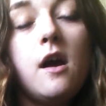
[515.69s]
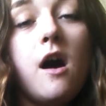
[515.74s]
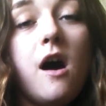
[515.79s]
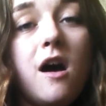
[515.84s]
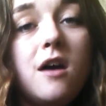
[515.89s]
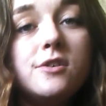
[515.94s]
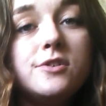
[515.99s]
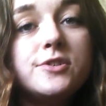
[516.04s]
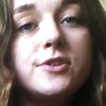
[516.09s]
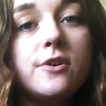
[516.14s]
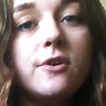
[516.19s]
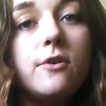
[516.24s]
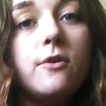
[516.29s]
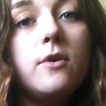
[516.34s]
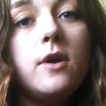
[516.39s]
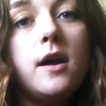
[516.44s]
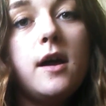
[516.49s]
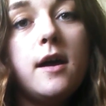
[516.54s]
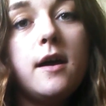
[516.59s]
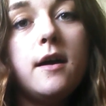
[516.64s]

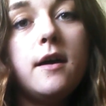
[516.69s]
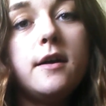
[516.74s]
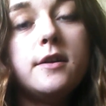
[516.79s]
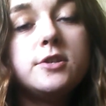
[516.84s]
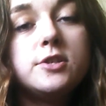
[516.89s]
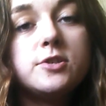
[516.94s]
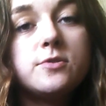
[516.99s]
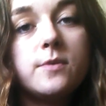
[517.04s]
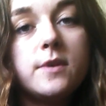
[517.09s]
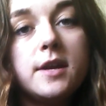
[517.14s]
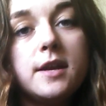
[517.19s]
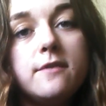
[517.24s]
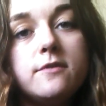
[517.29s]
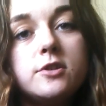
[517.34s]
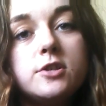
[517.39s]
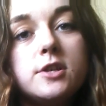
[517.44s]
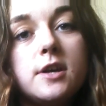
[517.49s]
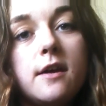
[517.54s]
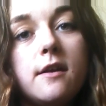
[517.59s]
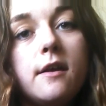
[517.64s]
Also, just want to give a
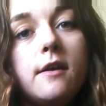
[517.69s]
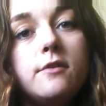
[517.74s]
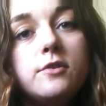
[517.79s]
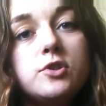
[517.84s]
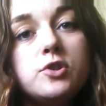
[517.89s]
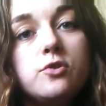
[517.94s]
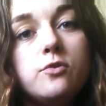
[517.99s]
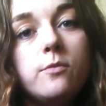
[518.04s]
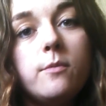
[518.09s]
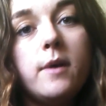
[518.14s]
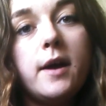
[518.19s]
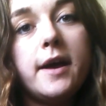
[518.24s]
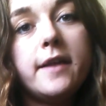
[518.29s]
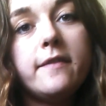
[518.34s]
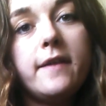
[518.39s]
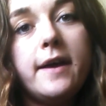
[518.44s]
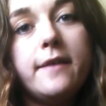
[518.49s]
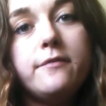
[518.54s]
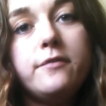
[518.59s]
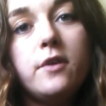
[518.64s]
shout out to my
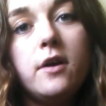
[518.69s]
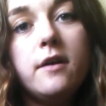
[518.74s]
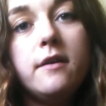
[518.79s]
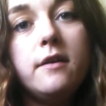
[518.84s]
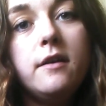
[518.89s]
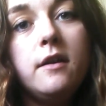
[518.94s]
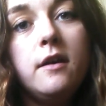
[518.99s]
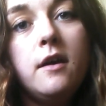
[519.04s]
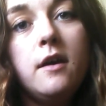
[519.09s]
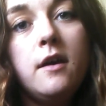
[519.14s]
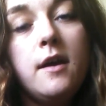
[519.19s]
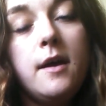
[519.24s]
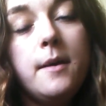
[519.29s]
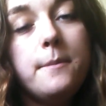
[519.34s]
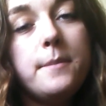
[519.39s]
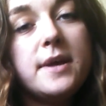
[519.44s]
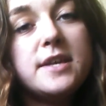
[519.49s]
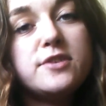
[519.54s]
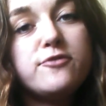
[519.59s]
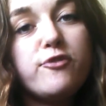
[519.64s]
lifelong
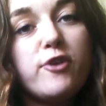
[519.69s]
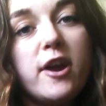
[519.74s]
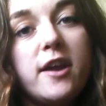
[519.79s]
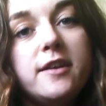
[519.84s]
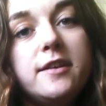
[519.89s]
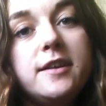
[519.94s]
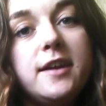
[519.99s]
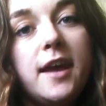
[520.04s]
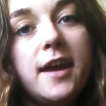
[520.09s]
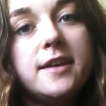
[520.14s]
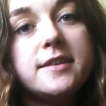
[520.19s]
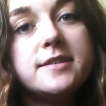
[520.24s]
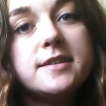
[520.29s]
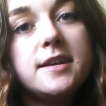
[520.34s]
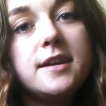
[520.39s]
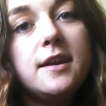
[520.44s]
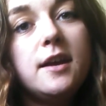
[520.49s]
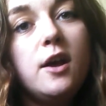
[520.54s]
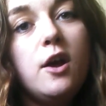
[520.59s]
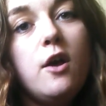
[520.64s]
best friend,
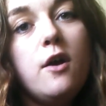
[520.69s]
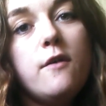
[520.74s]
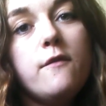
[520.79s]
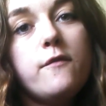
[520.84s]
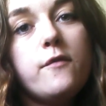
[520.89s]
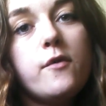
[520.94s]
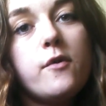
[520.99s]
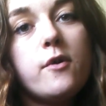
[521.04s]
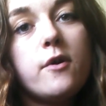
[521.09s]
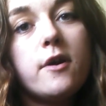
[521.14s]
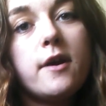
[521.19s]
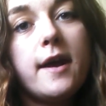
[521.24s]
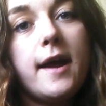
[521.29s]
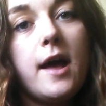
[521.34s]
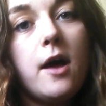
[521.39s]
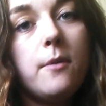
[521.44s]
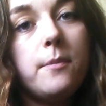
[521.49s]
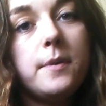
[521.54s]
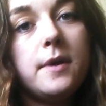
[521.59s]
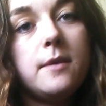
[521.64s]
Casey, for
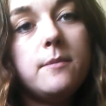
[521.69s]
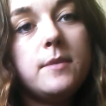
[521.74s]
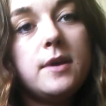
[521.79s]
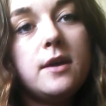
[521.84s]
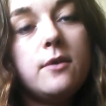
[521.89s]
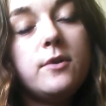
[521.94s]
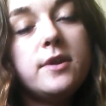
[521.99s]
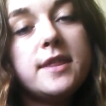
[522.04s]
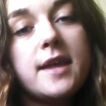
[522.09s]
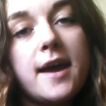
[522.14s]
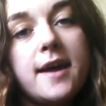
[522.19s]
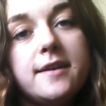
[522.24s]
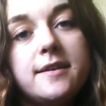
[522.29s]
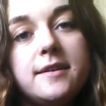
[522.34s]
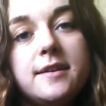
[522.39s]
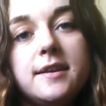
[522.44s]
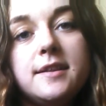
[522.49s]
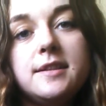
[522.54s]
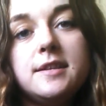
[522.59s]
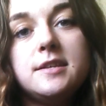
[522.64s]
helping me with
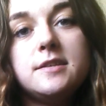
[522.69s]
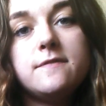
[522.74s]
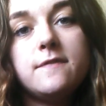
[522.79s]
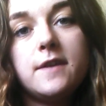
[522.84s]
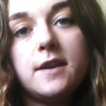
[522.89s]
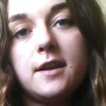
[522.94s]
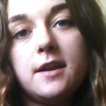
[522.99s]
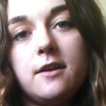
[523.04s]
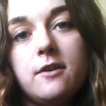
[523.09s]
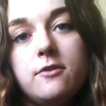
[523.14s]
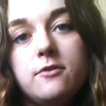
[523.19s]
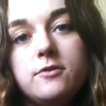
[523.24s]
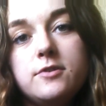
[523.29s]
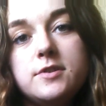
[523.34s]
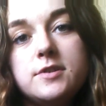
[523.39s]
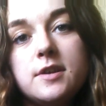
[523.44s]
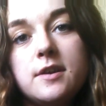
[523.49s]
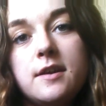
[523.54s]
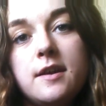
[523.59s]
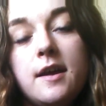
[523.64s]
editing these
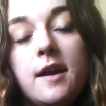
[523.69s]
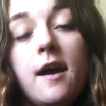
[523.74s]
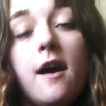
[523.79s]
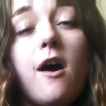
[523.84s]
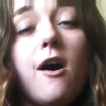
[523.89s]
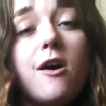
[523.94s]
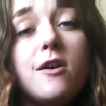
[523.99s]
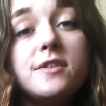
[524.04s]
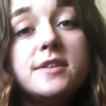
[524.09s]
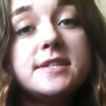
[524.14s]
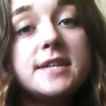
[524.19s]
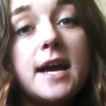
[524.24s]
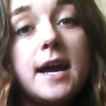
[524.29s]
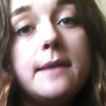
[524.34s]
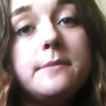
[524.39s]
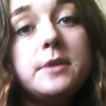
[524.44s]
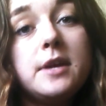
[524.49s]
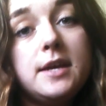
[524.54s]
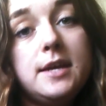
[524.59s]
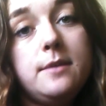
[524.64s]
videos. All the
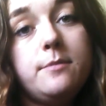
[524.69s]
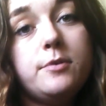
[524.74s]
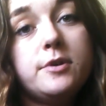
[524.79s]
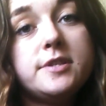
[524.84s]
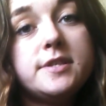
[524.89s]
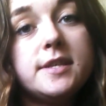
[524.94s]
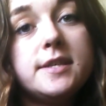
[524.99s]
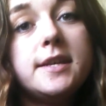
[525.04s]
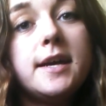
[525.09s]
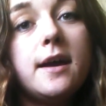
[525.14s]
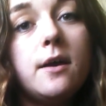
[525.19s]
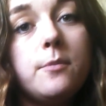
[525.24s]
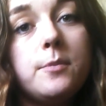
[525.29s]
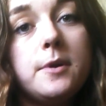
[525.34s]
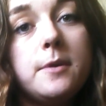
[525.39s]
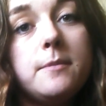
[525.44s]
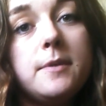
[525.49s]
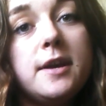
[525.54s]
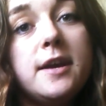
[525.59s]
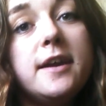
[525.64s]
time that he puts into
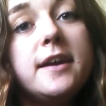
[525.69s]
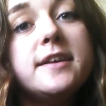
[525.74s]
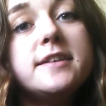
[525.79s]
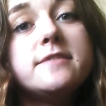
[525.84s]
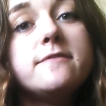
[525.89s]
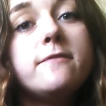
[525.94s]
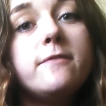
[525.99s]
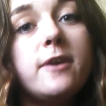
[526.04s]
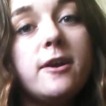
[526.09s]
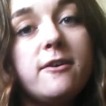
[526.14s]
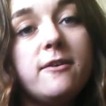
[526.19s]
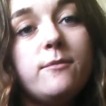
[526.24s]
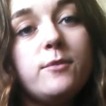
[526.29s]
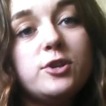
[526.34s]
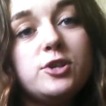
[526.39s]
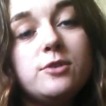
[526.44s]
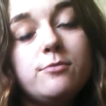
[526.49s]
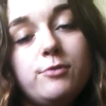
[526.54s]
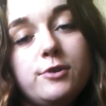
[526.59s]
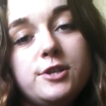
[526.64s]
helping me is very
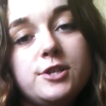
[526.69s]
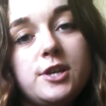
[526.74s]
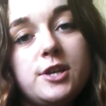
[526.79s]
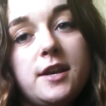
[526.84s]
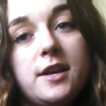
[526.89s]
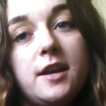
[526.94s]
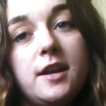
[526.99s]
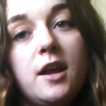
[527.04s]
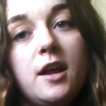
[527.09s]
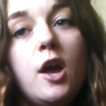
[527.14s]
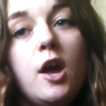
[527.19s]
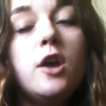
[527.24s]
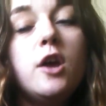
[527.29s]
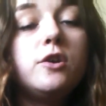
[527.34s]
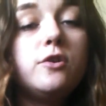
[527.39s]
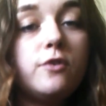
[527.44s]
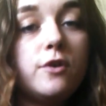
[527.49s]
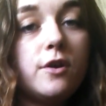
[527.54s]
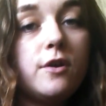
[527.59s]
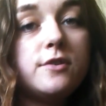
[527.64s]
much appreciated.
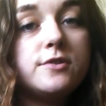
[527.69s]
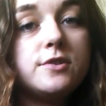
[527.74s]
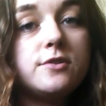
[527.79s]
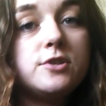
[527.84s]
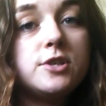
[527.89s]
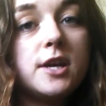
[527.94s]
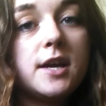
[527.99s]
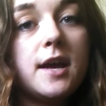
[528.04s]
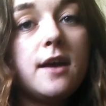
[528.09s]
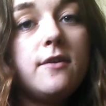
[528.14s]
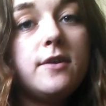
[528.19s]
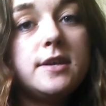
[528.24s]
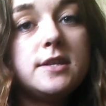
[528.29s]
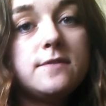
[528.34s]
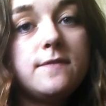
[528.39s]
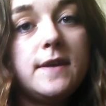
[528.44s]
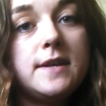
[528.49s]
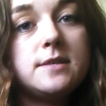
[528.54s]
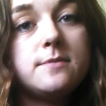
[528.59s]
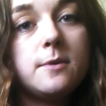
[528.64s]
You can also check out his
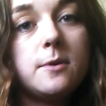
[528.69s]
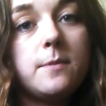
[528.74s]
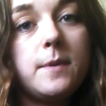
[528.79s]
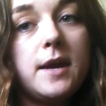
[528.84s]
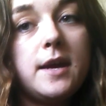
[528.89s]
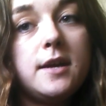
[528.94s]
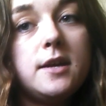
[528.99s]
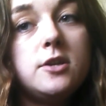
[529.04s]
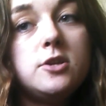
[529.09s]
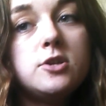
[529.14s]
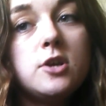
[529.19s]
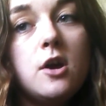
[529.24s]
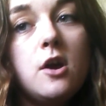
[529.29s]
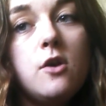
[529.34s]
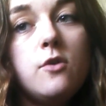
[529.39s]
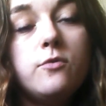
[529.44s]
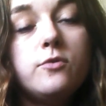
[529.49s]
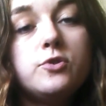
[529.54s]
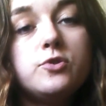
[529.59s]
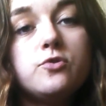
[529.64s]
Facebook page,
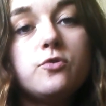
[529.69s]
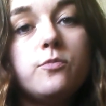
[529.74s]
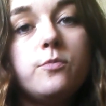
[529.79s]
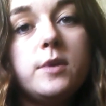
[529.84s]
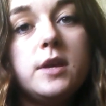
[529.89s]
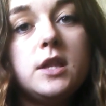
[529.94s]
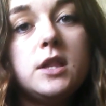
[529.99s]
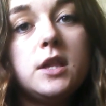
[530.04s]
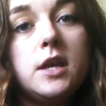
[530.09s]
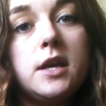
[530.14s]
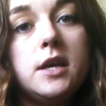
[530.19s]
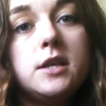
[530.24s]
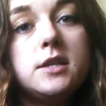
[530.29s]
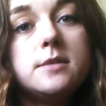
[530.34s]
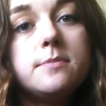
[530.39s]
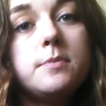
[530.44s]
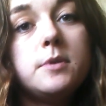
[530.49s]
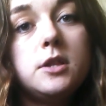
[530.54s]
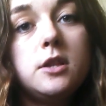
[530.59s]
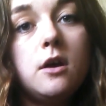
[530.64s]
which will be
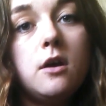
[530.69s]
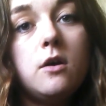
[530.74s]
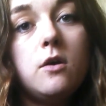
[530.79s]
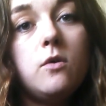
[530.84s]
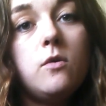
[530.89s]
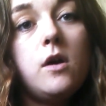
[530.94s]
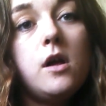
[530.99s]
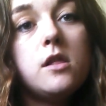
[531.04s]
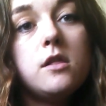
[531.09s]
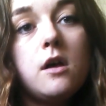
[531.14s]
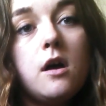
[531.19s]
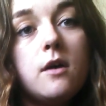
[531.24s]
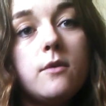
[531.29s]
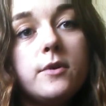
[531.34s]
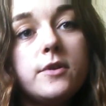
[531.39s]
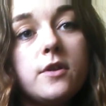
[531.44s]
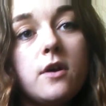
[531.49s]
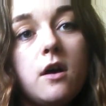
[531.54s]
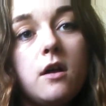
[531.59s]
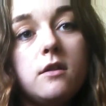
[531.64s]
linked below, along
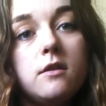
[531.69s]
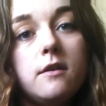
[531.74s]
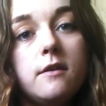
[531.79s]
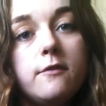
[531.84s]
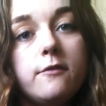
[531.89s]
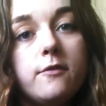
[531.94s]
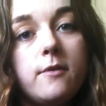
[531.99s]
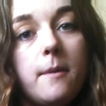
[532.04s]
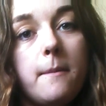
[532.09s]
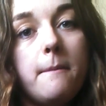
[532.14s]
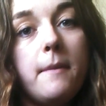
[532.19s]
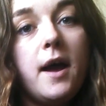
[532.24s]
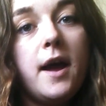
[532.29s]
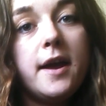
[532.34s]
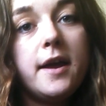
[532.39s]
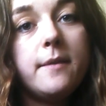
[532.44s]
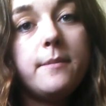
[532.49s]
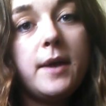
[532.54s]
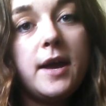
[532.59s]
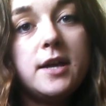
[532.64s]
with all of
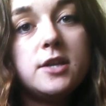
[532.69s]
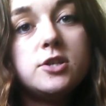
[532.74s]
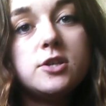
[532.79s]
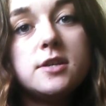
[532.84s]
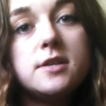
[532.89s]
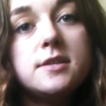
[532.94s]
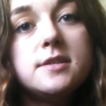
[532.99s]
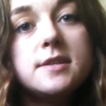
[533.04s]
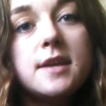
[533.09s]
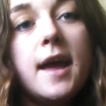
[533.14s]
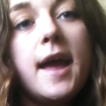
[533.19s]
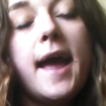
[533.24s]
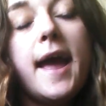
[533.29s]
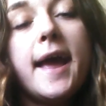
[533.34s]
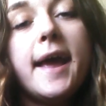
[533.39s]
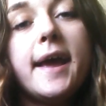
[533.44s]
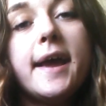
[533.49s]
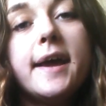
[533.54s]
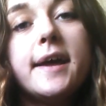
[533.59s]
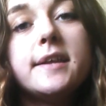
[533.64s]
my pages,
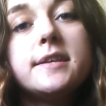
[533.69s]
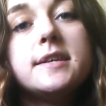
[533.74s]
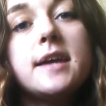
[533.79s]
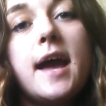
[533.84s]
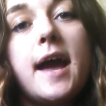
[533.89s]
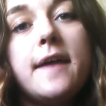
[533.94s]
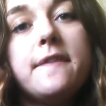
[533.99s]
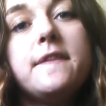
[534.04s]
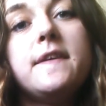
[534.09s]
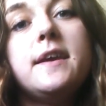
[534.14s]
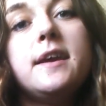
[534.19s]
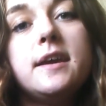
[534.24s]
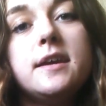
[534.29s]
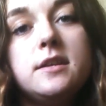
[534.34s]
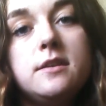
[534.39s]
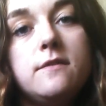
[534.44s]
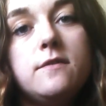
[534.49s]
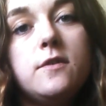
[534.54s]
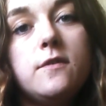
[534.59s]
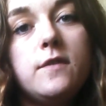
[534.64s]
and at the
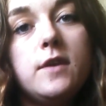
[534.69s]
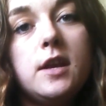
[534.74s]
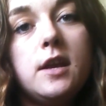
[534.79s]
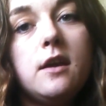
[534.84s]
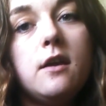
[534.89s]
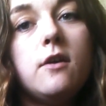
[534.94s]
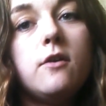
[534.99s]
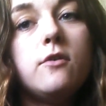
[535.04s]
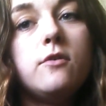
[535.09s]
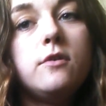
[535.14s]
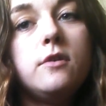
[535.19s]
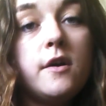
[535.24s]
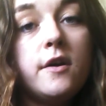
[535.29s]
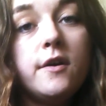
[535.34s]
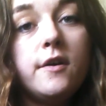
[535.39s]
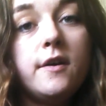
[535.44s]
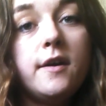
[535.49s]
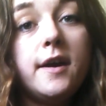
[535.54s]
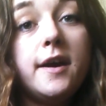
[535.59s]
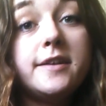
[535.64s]
end of the video.
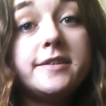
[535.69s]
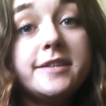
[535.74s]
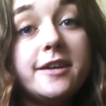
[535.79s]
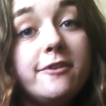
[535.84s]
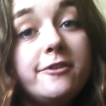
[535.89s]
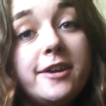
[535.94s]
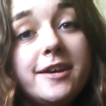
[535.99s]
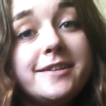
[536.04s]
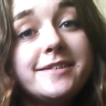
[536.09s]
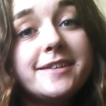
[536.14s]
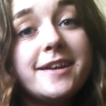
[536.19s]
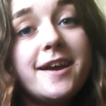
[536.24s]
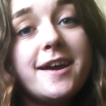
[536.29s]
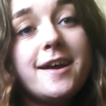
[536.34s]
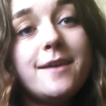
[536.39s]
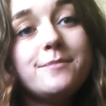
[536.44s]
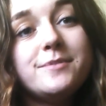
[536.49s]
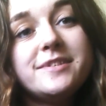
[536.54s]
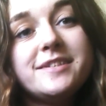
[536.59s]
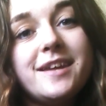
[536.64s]
Until next
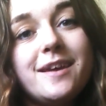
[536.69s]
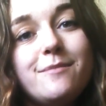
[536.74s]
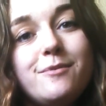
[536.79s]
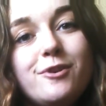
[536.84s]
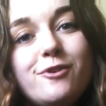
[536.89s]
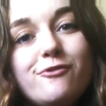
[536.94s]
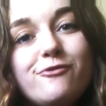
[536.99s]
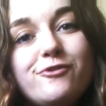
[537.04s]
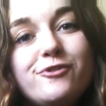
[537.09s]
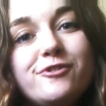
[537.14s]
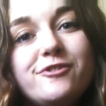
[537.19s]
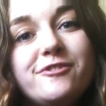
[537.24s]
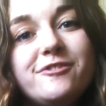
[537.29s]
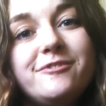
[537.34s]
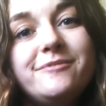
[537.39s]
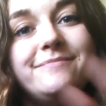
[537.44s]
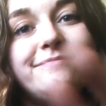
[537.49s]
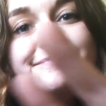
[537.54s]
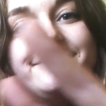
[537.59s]
time, stay beautiful.